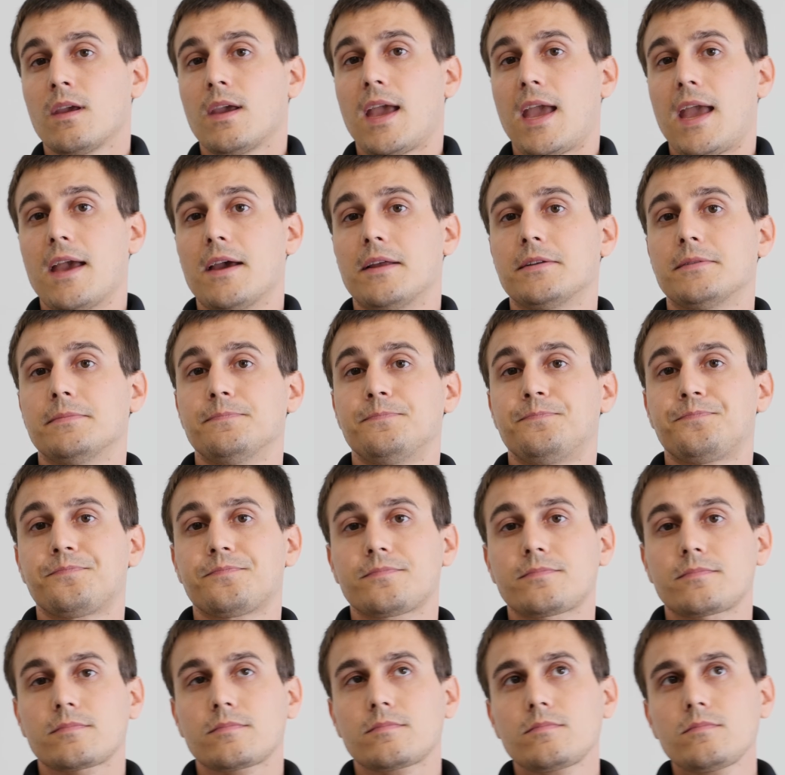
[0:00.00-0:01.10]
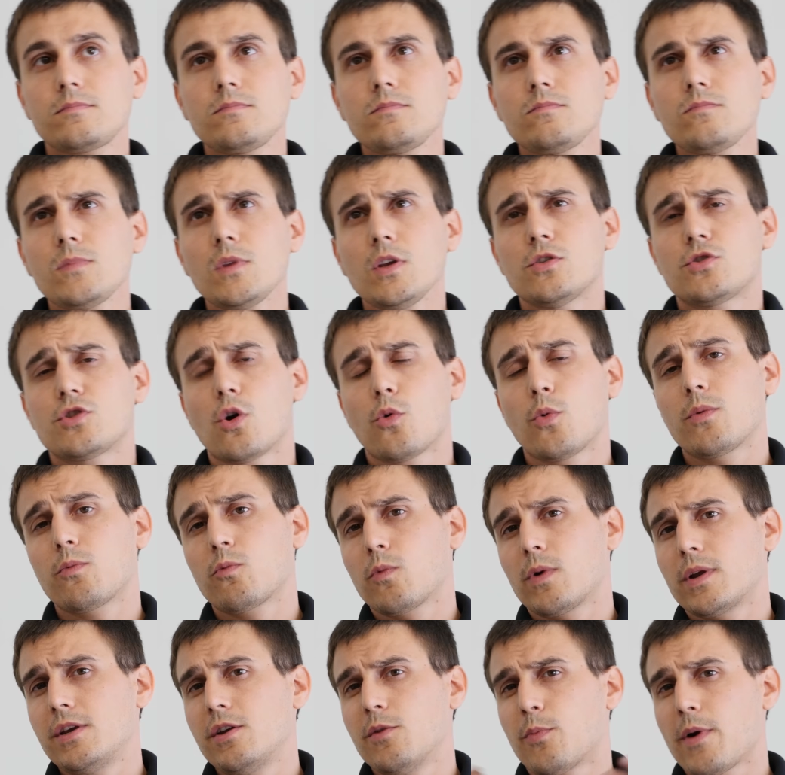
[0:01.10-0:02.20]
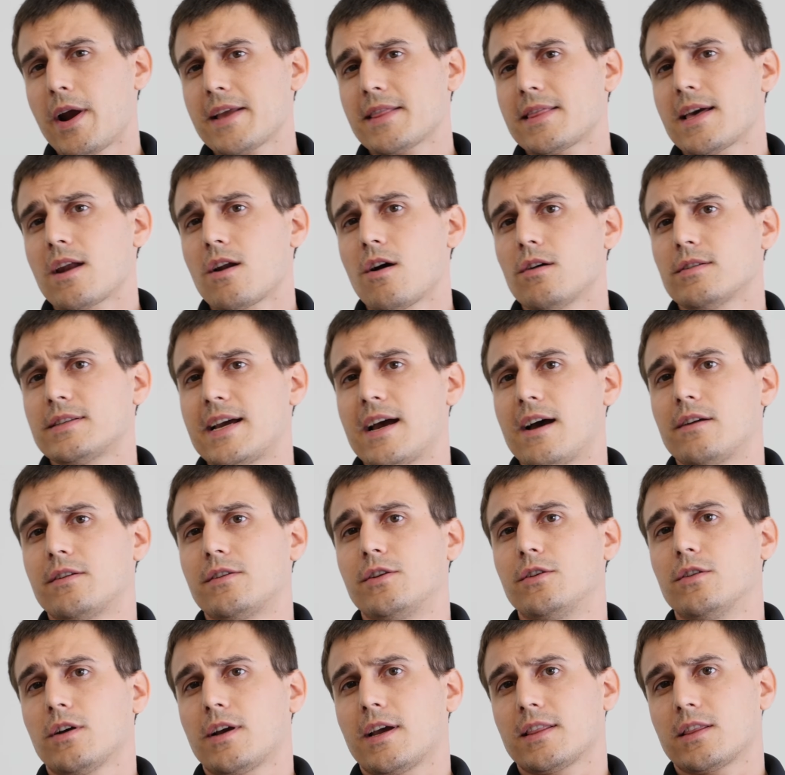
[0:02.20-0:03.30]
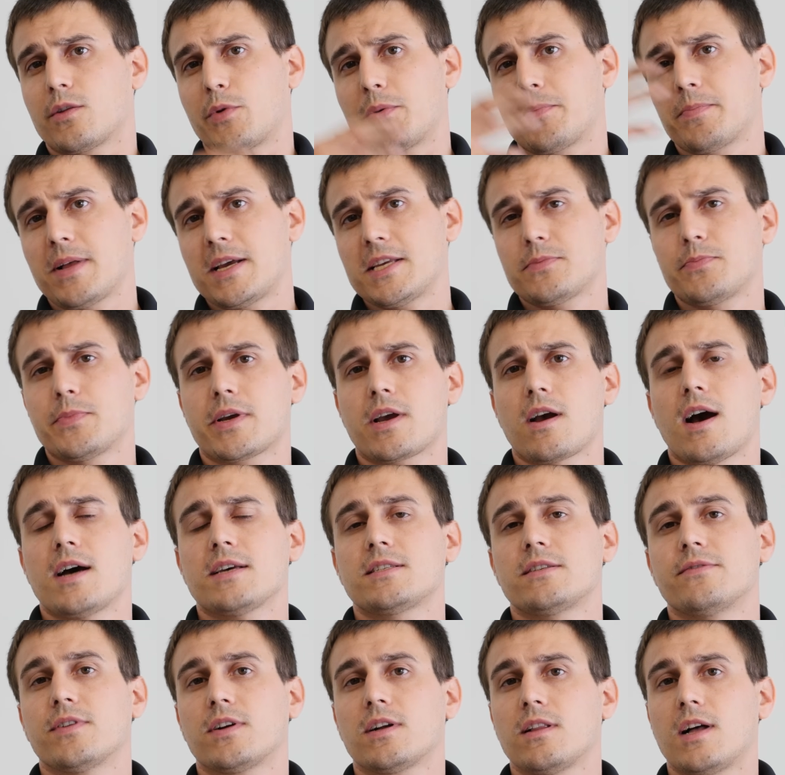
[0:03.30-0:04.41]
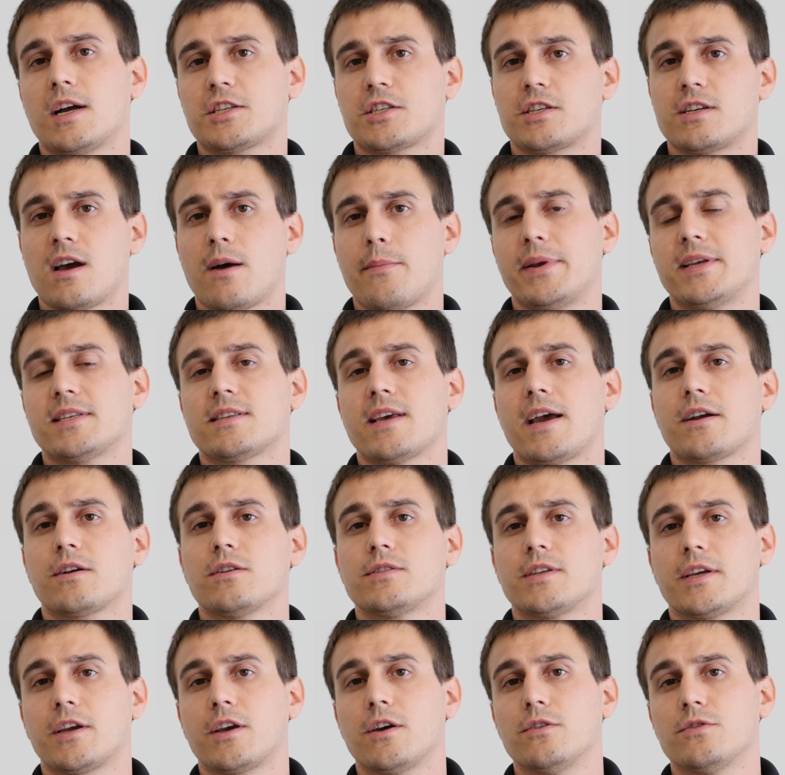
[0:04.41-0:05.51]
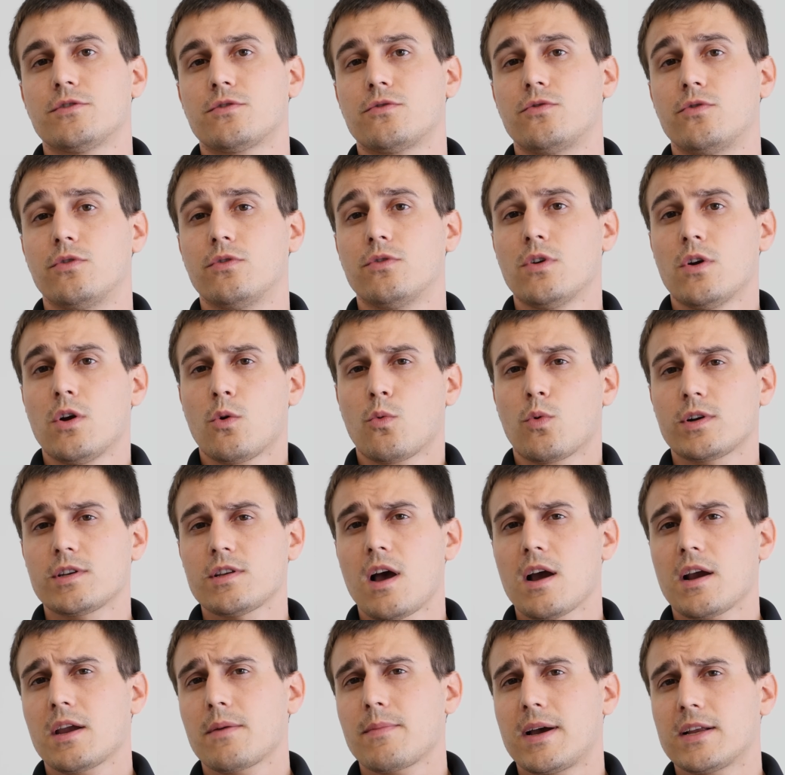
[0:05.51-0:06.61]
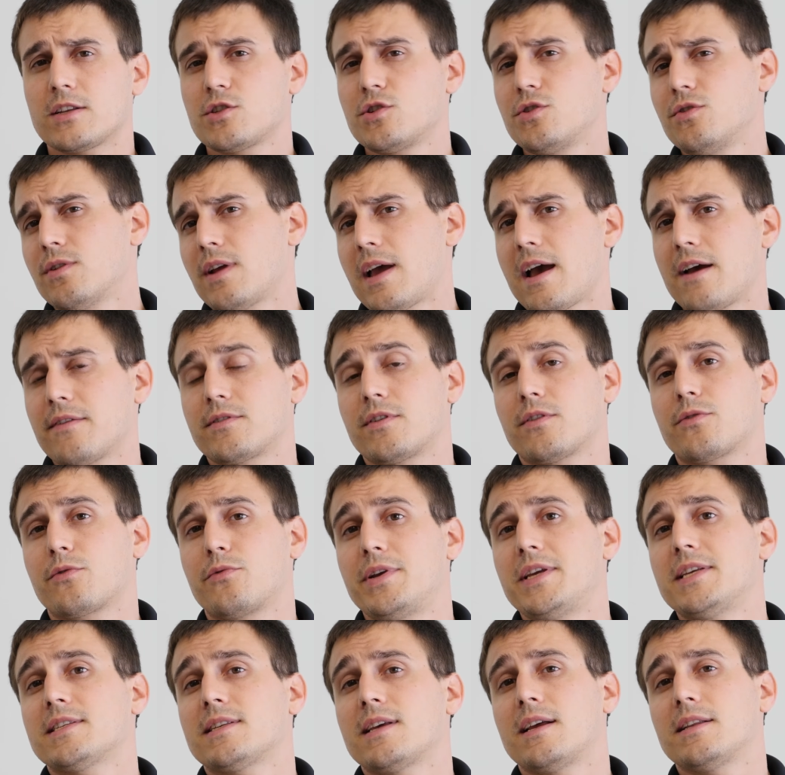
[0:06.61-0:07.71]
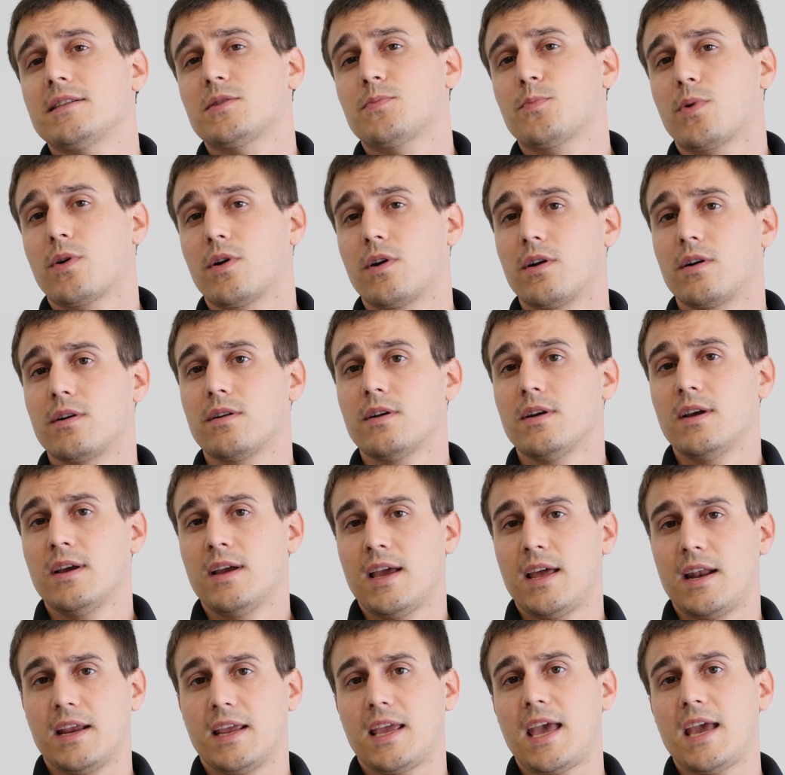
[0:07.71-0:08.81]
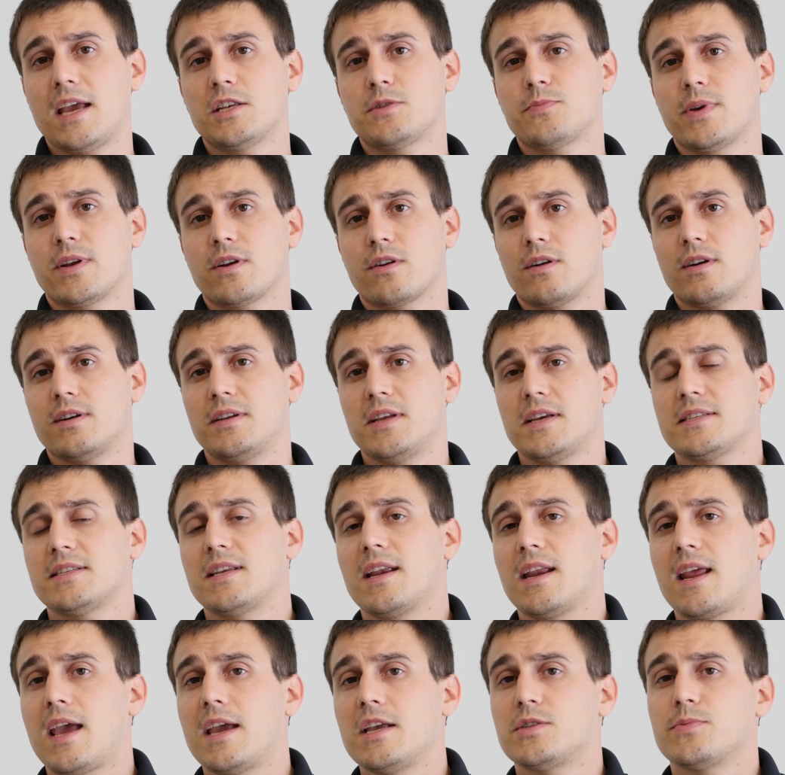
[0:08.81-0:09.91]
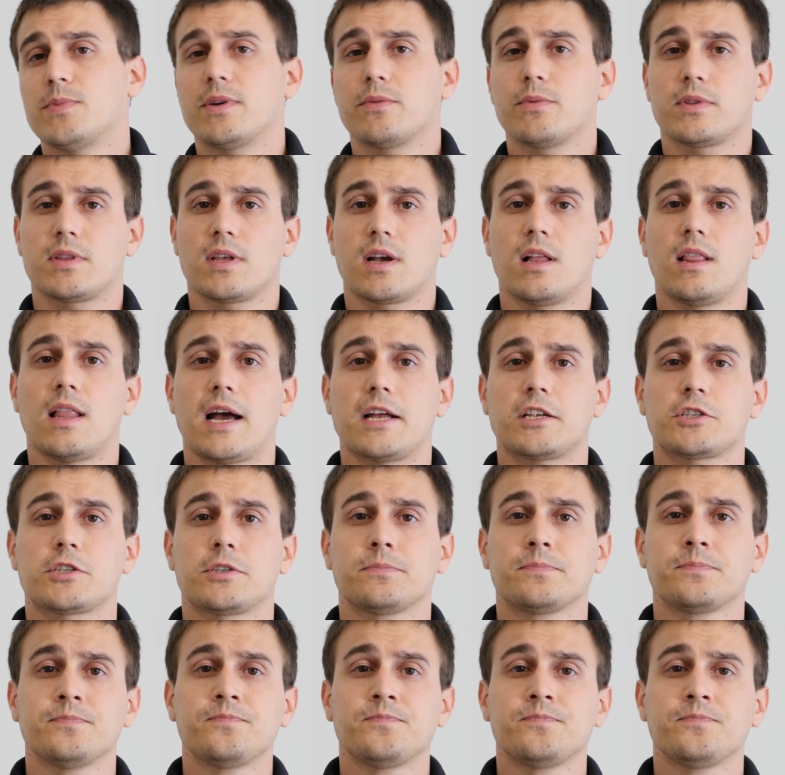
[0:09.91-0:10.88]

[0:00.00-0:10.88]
And so when you break that all down, you look at the replacement cost of a clutch and how many cycles it goes through, we're talking about 2.5 to 3 cents per an engagement or a disengagement with the clutch.